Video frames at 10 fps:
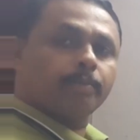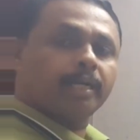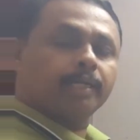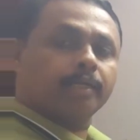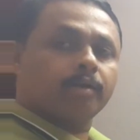
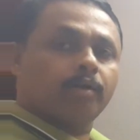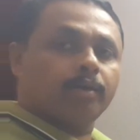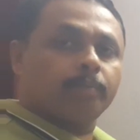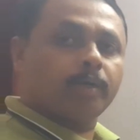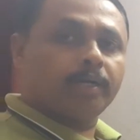underground
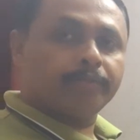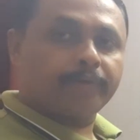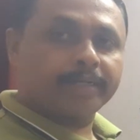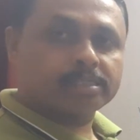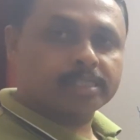
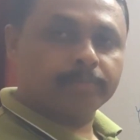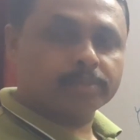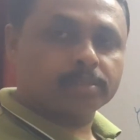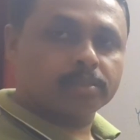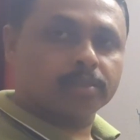modified
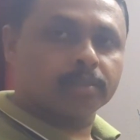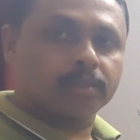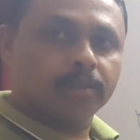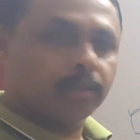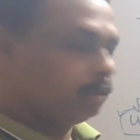stems.
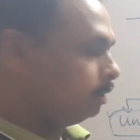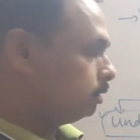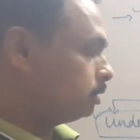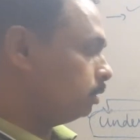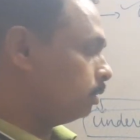
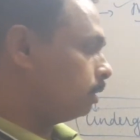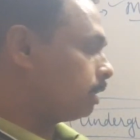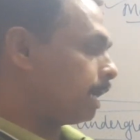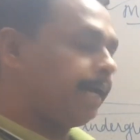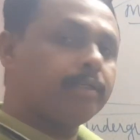So
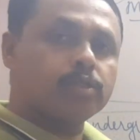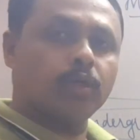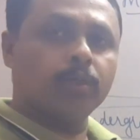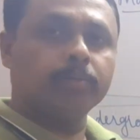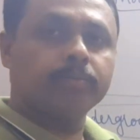
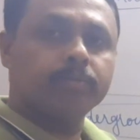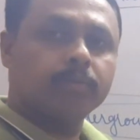rhizome